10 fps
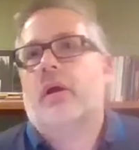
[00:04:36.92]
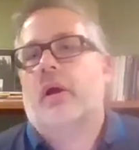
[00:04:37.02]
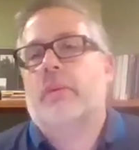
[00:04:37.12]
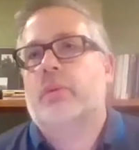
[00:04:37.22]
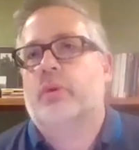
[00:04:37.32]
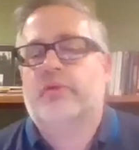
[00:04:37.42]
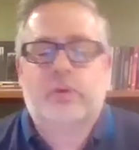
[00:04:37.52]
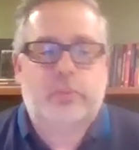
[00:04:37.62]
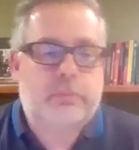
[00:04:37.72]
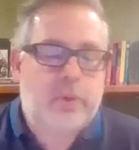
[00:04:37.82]
I mean, we're
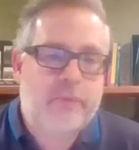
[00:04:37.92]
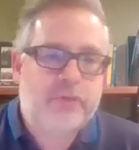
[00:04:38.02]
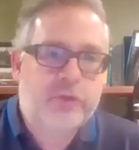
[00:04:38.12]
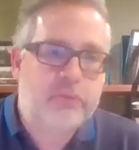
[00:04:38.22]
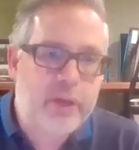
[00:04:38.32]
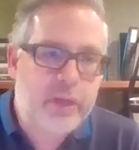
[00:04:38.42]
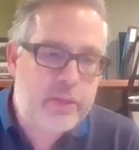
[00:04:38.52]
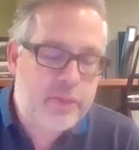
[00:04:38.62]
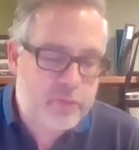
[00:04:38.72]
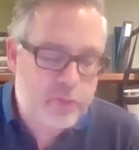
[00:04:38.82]
still obviously right in
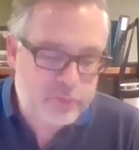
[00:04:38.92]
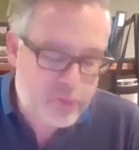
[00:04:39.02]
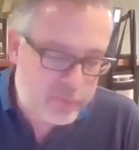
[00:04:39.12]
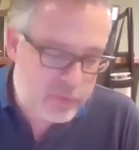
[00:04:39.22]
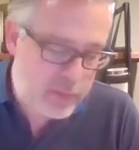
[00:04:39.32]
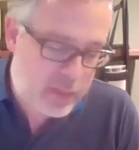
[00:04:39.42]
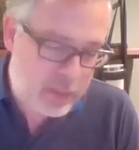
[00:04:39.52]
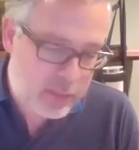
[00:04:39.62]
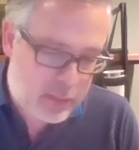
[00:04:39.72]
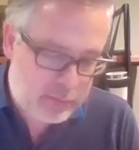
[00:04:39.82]
the throes of it,
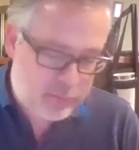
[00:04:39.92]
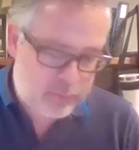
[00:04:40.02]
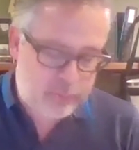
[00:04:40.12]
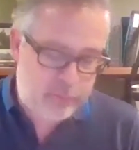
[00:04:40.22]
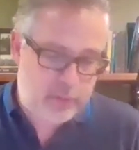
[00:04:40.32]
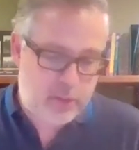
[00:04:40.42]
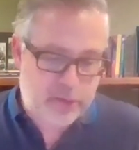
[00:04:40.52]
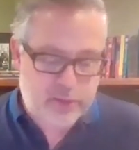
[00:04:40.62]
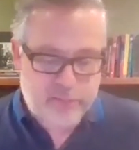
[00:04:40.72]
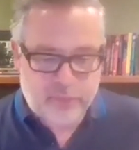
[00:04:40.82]
and I
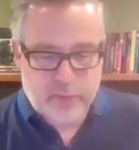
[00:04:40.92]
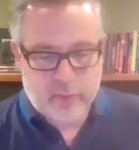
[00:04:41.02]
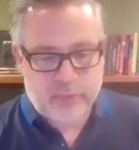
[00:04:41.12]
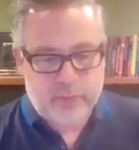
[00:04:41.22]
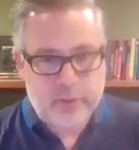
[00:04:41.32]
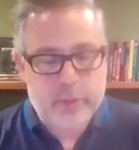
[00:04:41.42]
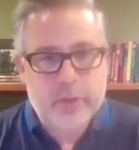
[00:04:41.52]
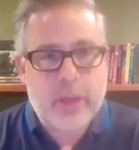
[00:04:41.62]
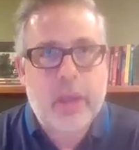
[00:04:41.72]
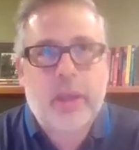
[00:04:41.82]
think for
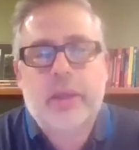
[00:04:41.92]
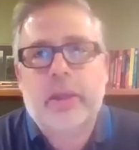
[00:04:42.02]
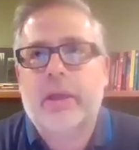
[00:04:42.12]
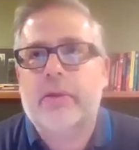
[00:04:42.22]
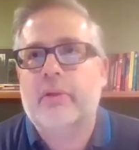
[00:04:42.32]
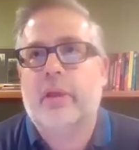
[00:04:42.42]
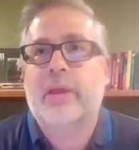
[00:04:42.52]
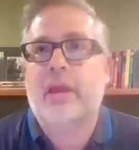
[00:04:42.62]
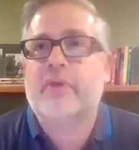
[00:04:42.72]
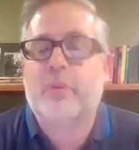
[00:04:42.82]
WK and
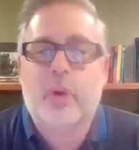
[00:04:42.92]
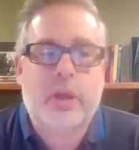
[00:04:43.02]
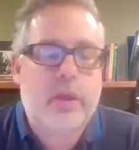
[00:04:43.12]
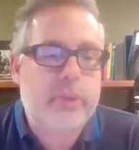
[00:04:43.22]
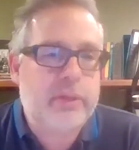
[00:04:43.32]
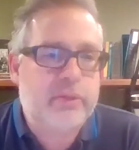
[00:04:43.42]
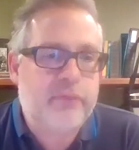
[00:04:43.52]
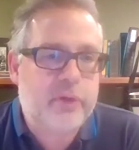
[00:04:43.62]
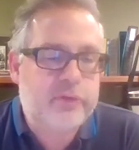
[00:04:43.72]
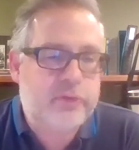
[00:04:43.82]
like everyone, I mean, the
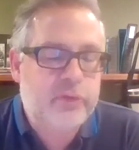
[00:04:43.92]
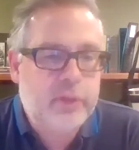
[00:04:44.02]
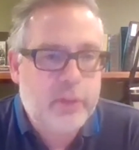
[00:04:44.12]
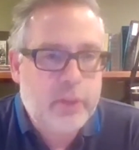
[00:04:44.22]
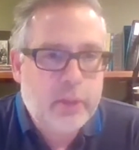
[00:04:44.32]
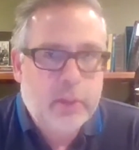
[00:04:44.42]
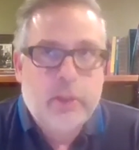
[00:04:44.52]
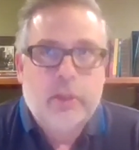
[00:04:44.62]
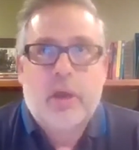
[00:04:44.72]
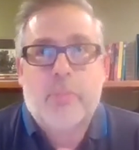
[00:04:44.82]
first
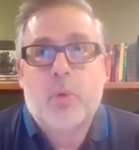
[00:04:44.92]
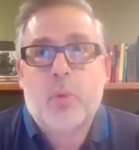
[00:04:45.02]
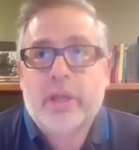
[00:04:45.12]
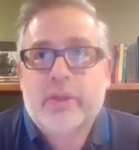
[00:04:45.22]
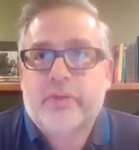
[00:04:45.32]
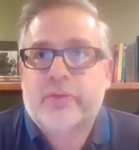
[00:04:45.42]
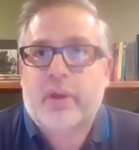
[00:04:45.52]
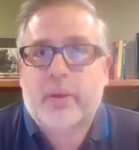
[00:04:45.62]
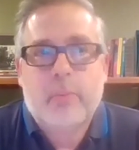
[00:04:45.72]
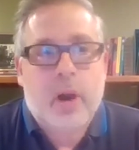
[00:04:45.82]
couple weeks,
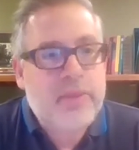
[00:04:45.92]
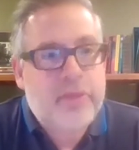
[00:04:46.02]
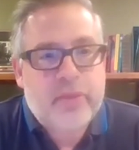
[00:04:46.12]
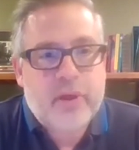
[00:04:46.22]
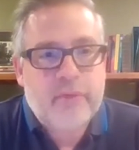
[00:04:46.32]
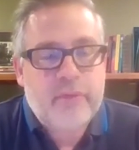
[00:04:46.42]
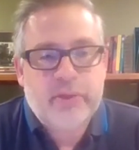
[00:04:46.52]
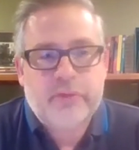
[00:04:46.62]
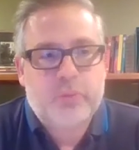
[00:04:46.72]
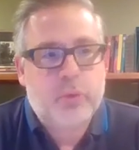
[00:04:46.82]
month of
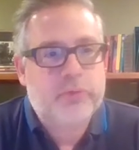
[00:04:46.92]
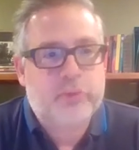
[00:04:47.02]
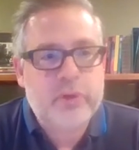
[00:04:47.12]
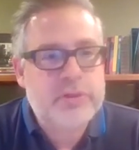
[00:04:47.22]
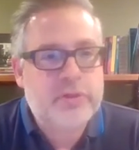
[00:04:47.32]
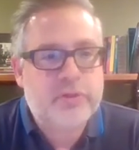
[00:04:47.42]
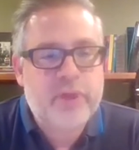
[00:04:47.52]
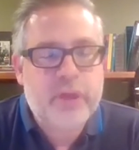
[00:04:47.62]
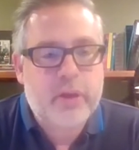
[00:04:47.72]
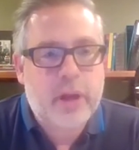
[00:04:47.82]
this was really just
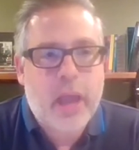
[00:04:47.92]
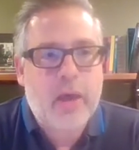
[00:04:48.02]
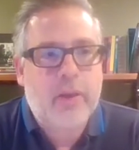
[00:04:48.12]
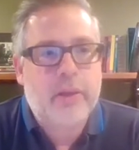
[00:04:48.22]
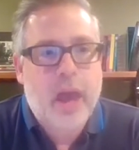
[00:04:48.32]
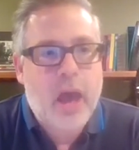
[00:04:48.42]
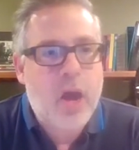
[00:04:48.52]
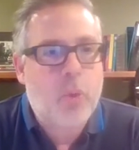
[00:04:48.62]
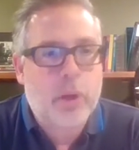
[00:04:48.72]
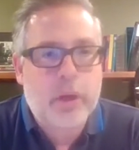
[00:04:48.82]
figuring out
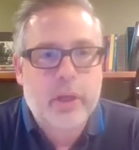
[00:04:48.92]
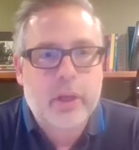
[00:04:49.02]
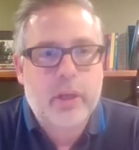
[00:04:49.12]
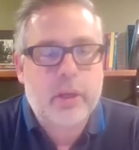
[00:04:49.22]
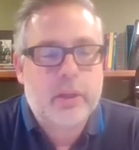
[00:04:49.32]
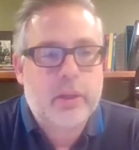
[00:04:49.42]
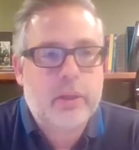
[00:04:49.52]
how we're gonna,